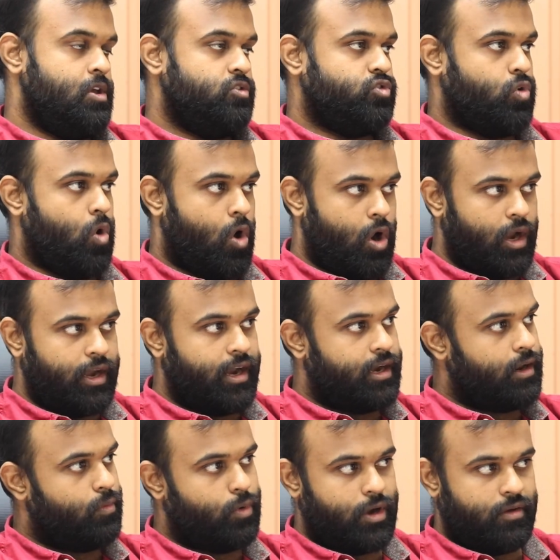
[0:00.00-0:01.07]
So all
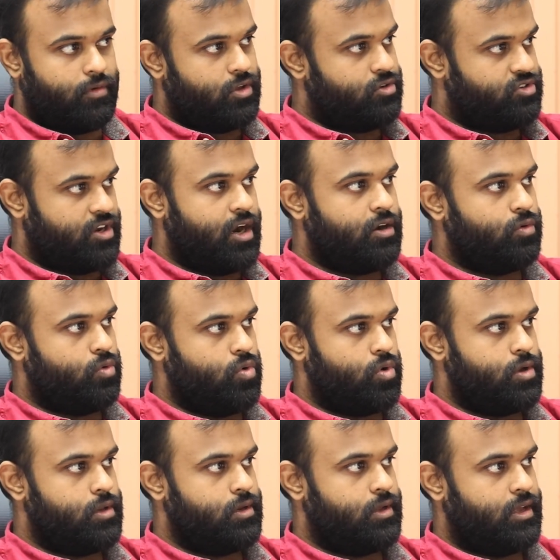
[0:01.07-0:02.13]
data, whatever you share to
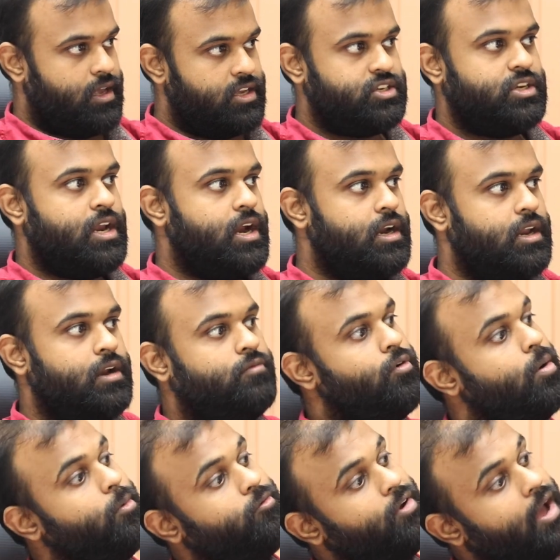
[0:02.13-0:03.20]
Google, is shared in
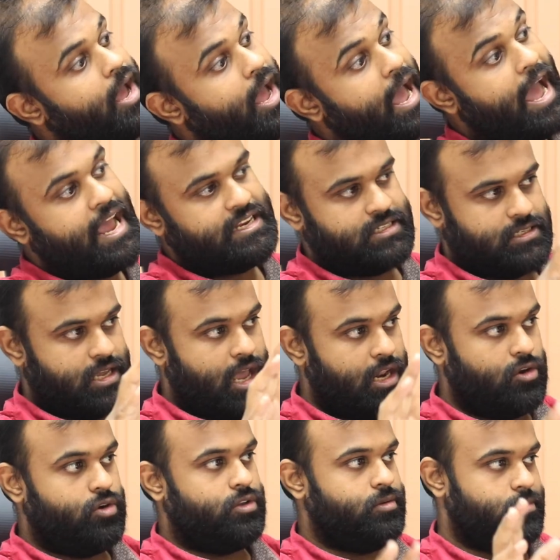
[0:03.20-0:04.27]
form of a hashed
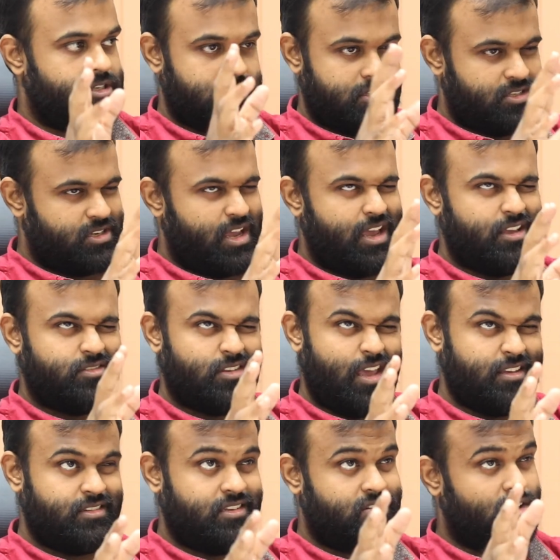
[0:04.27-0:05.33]
algorithm,
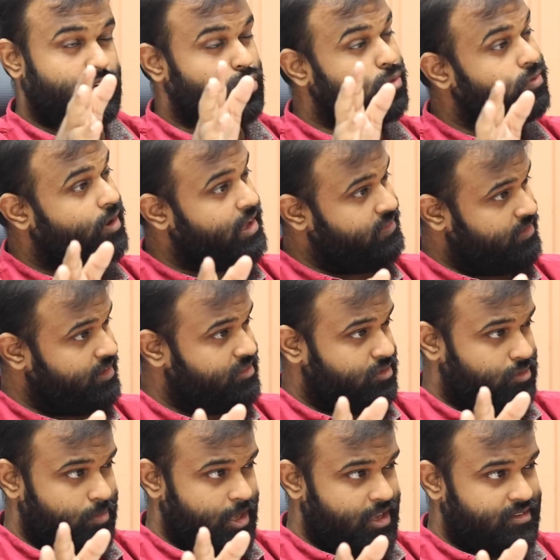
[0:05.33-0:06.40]
SHA-256
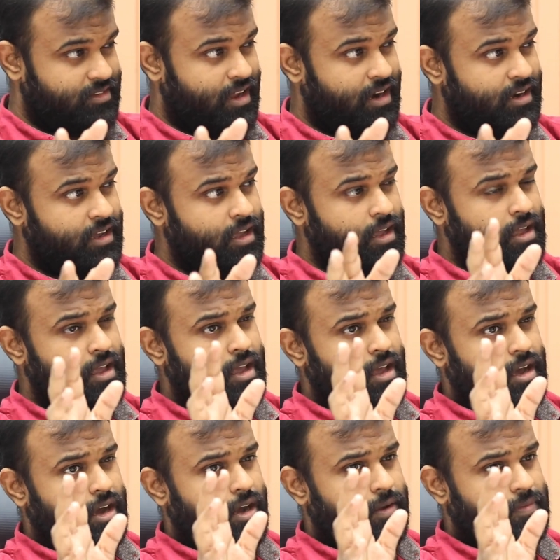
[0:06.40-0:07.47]
to be exact.
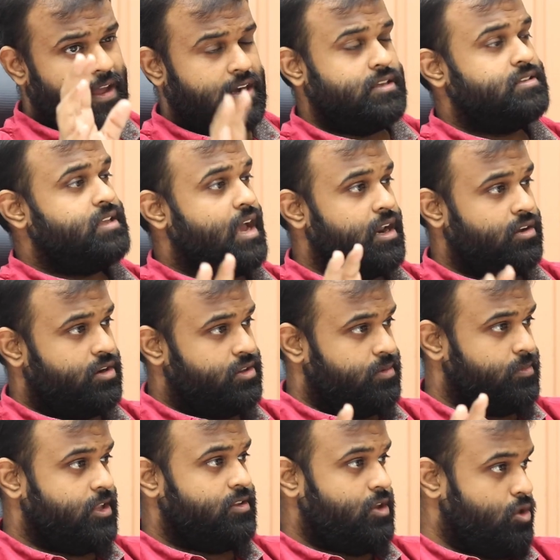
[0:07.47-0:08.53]
That is the algorithm
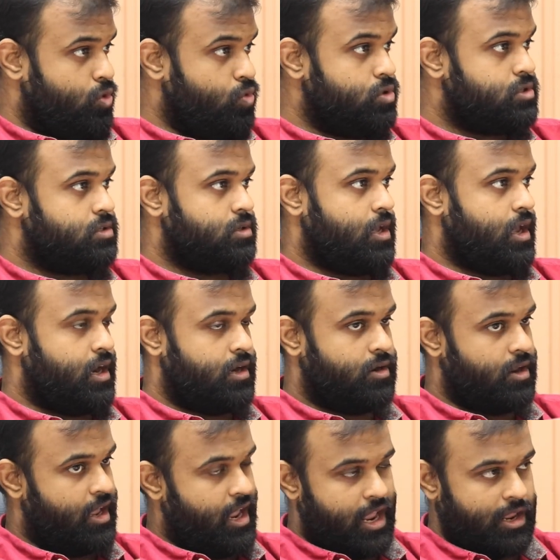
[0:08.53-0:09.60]
that they use.
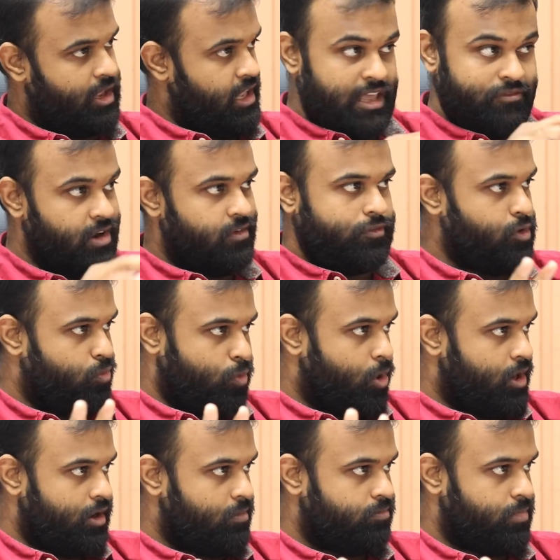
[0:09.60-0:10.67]
And even if you
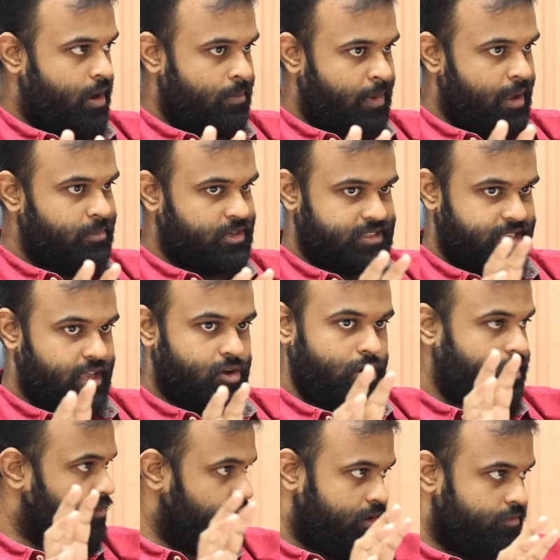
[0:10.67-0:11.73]
want to, by mistake, or
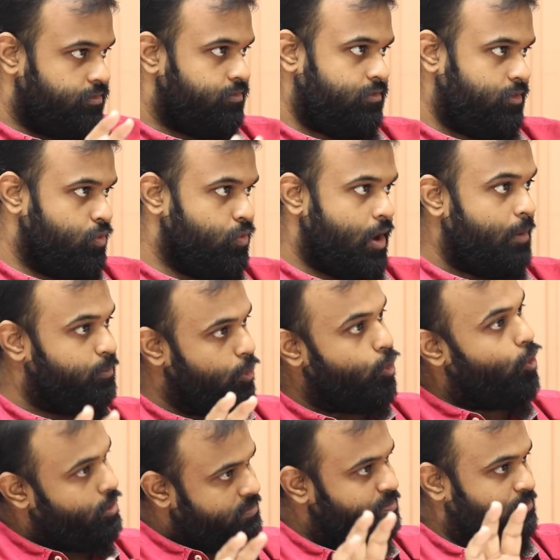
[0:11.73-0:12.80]
even if you
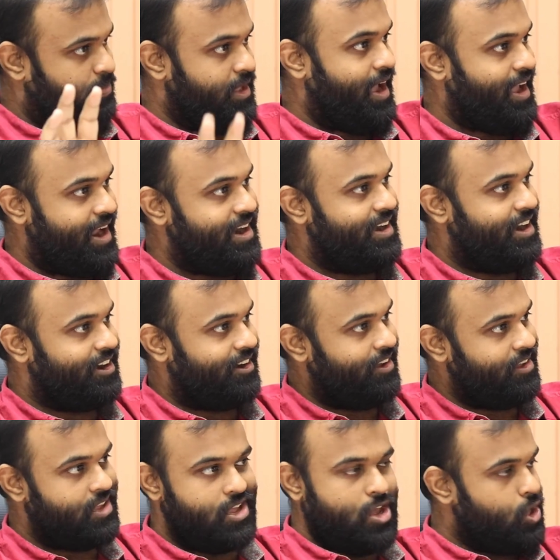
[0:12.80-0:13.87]
upload PII
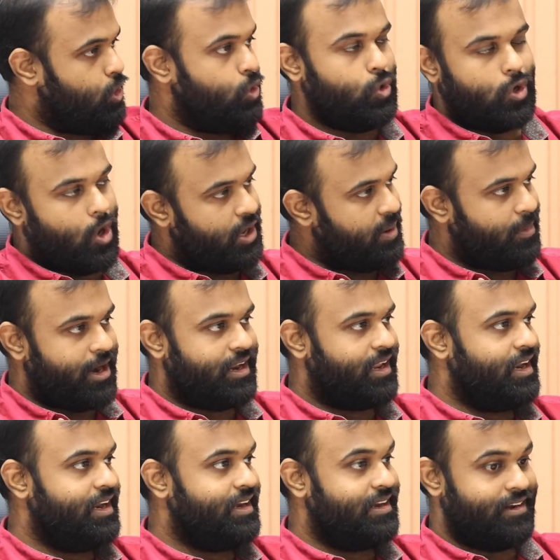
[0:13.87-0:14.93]
data, Google
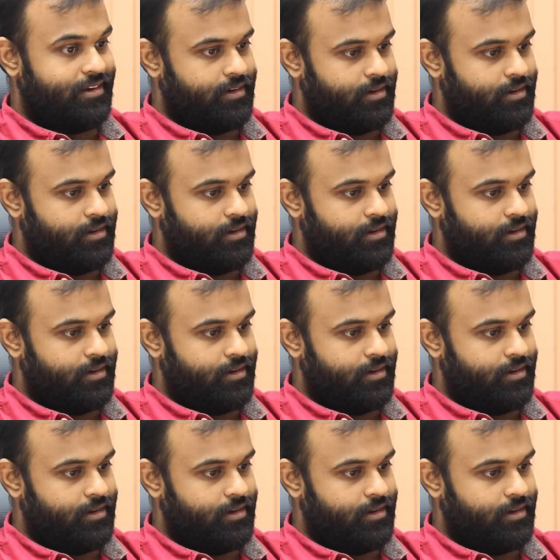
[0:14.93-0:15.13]
automatically